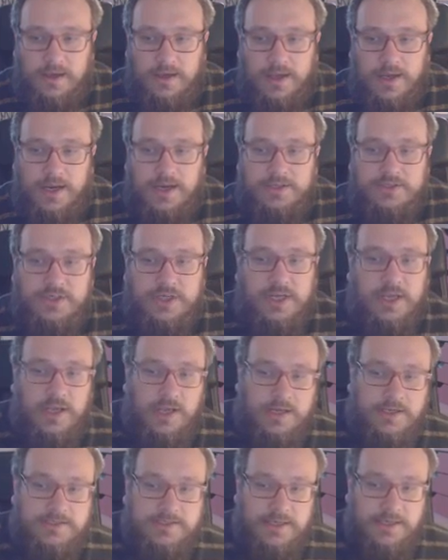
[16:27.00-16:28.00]
And actually,
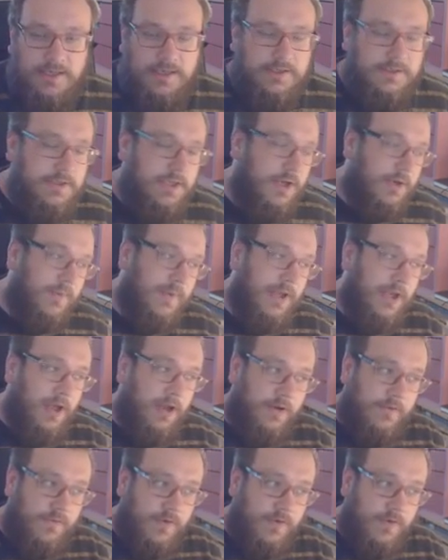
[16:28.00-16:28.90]
color tagging is going to be kind of